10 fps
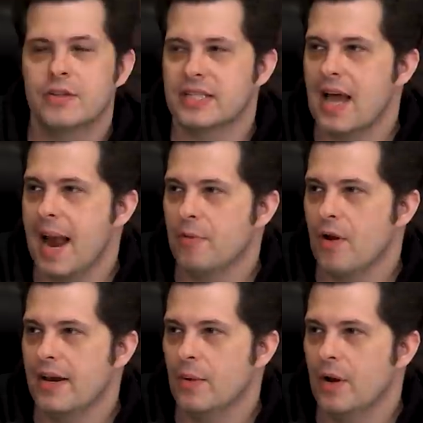there's a timer
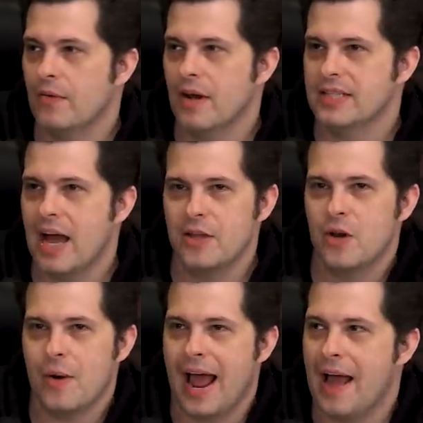on it, and when it runs out,
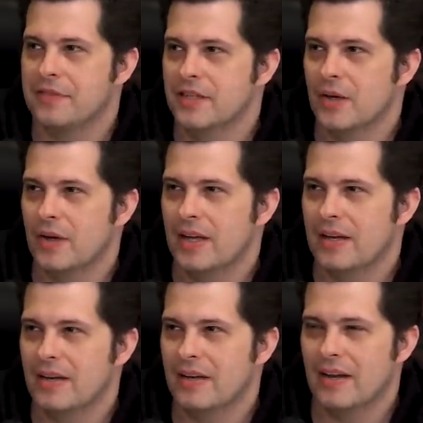you don't have to do
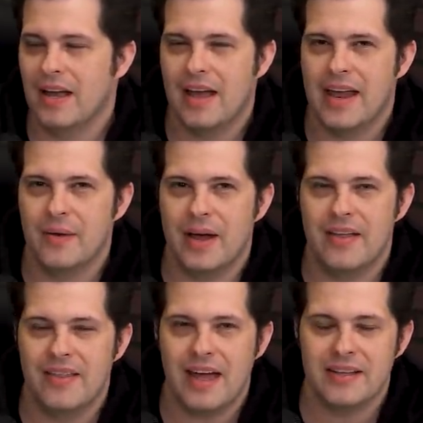it. Okay.
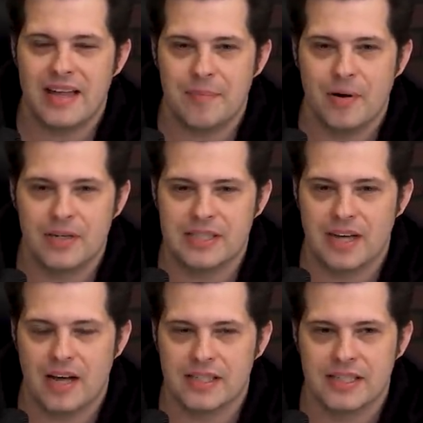Anyway, that that part
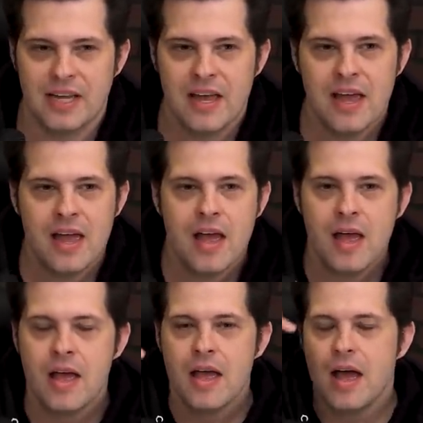sucks.
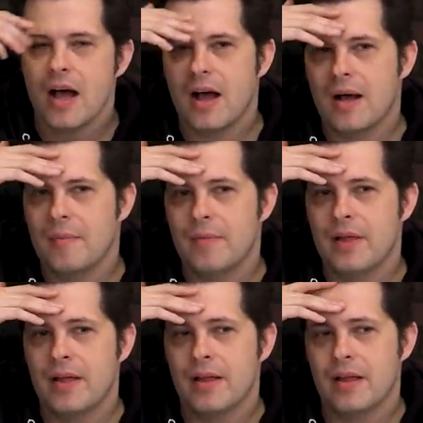
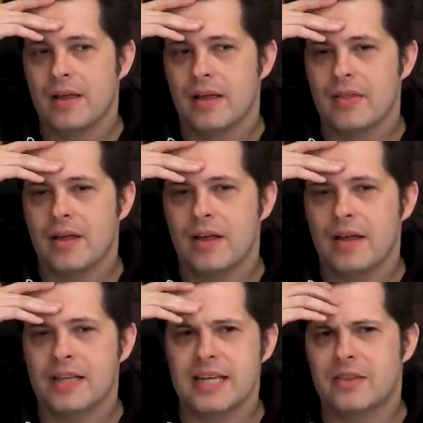Um
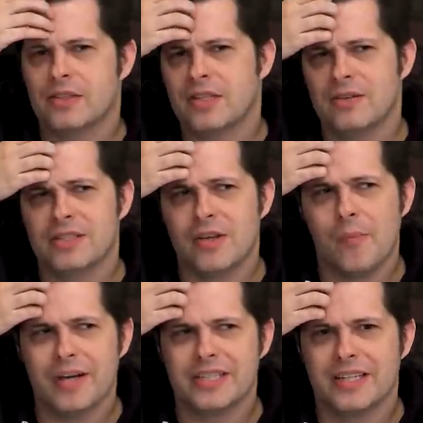it's like there's there's
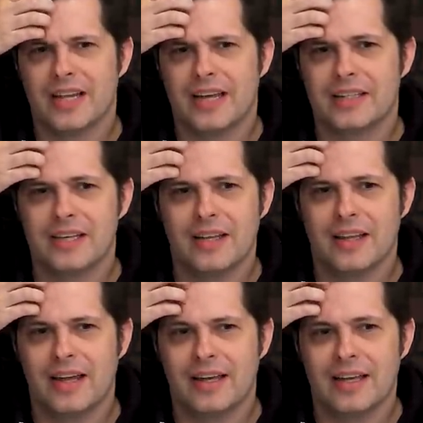so much to like
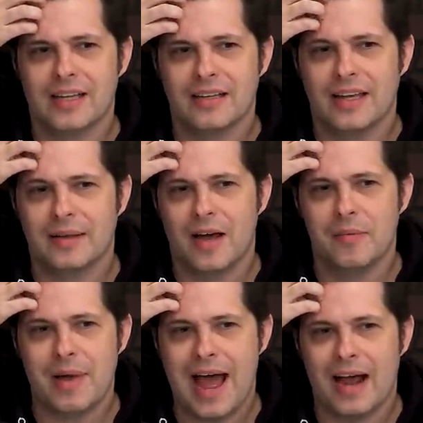like like
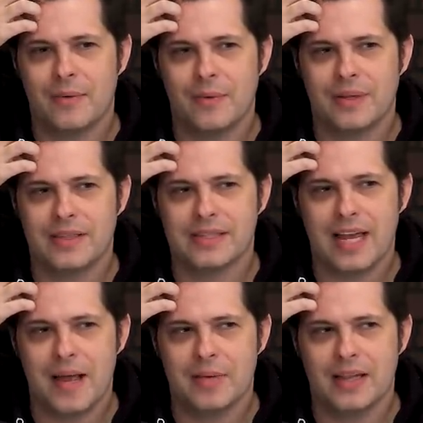unpack with this
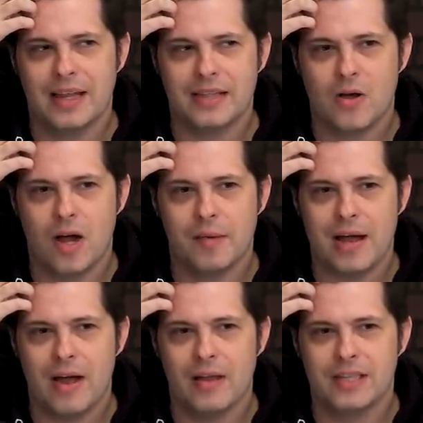game and like talk
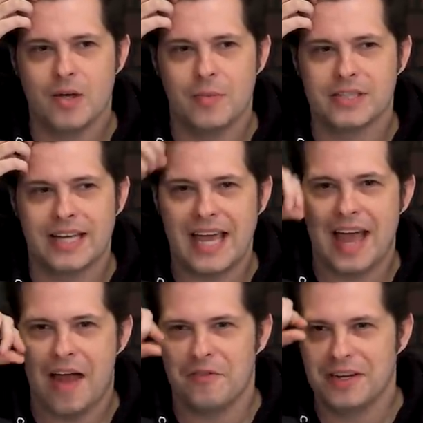about. It's almost like
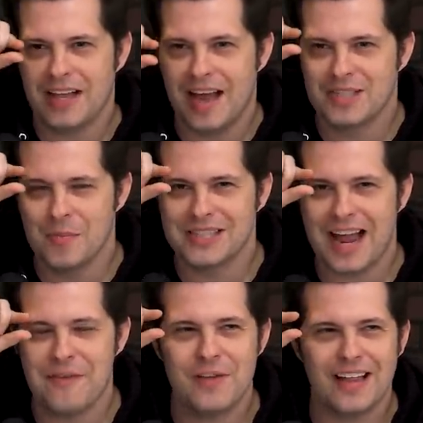every. It's almost
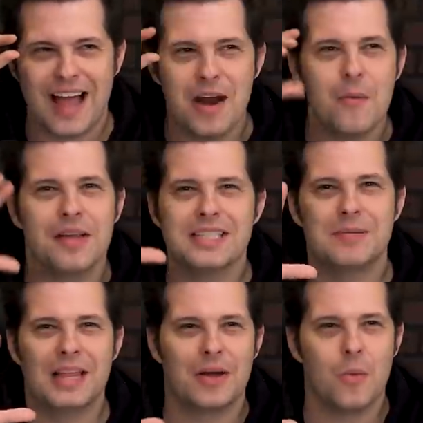like I feel like I don't want this
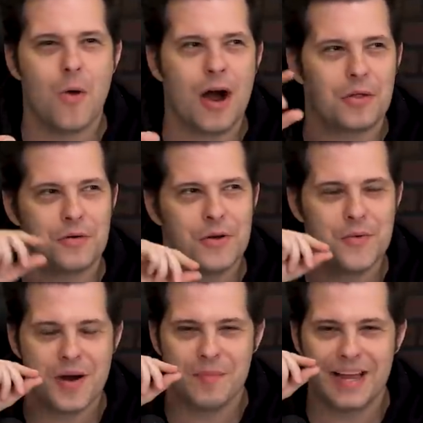to be like a
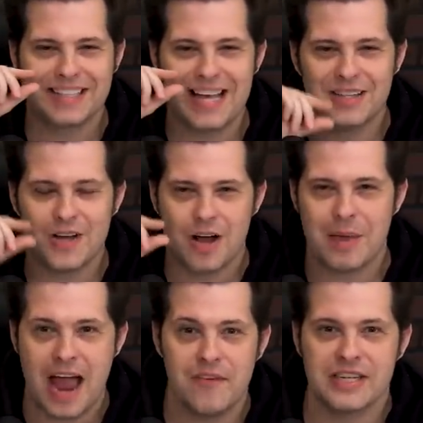walkthrough where I'm like right. talking
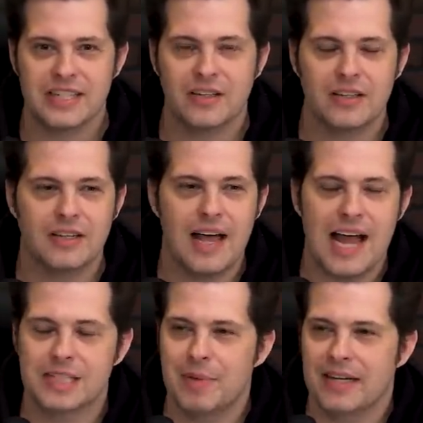about every single little
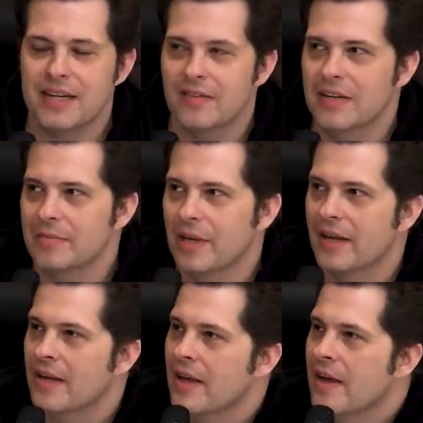aspect I, of it. But
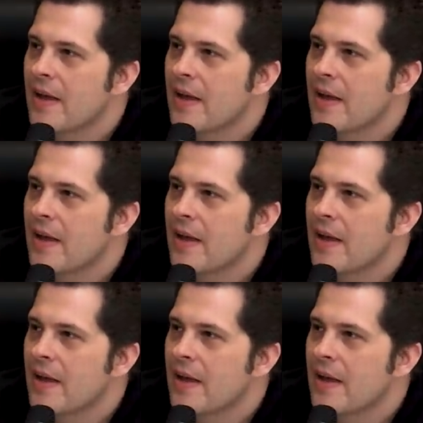I have a